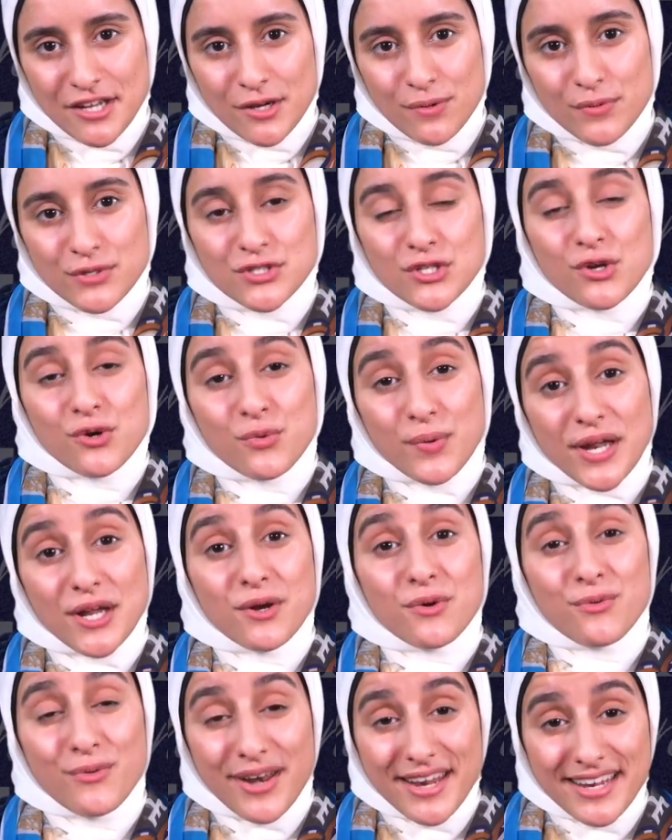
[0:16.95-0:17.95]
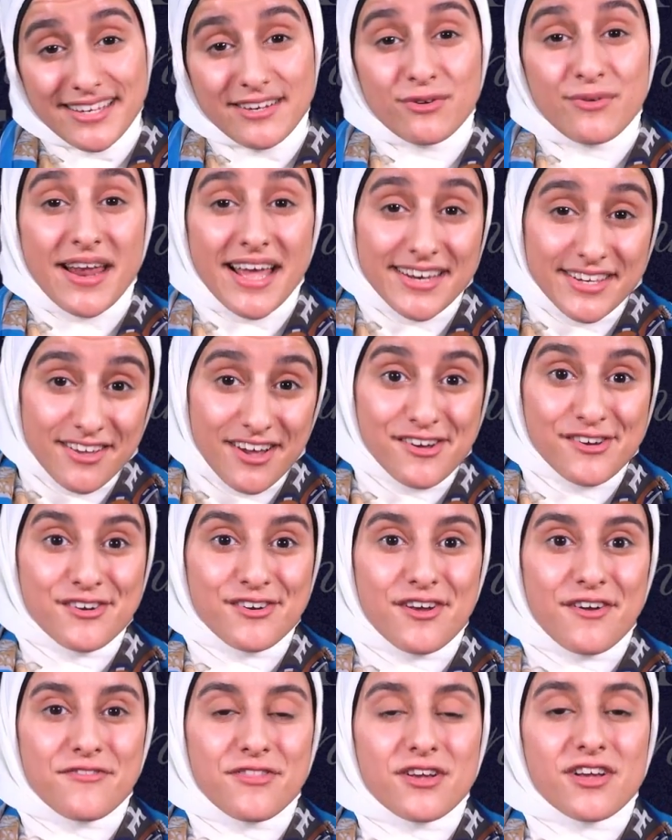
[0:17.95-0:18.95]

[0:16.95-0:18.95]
who is the great-great-granddaughter of